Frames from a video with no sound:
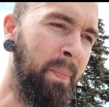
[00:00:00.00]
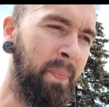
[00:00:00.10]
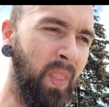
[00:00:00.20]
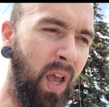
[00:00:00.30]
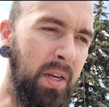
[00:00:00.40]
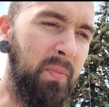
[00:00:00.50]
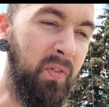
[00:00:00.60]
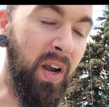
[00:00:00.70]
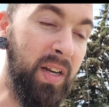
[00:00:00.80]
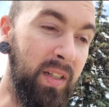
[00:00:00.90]
And I'm
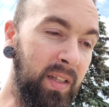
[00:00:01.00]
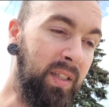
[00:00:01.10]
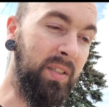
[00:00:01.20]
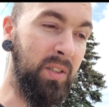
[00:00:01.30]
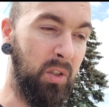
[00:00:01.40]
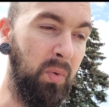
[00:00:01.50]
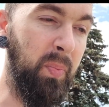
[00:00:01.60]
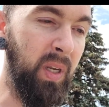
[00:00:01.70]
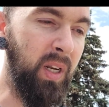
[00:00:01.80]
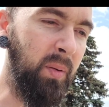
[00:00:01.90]
finding that this is a
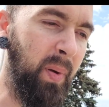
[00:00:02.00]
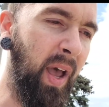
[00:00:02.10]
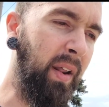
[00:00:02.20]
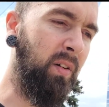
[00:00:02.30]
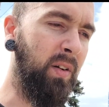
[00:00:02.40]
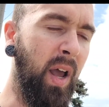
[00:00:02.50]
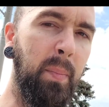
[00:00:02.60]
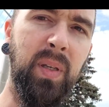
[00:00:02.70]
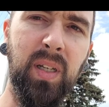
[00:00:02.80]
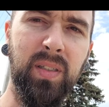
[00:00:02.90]
repeating pattern,
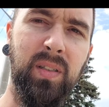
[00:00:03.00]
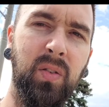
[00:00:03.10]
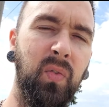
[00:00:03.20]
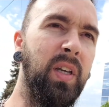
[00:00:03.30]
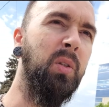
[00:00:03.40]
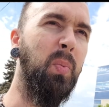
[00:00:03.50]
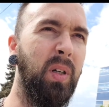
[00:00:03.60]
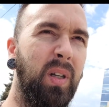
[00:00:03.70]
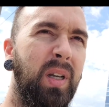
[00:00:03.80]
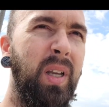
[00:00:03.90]
not because it's Facebook,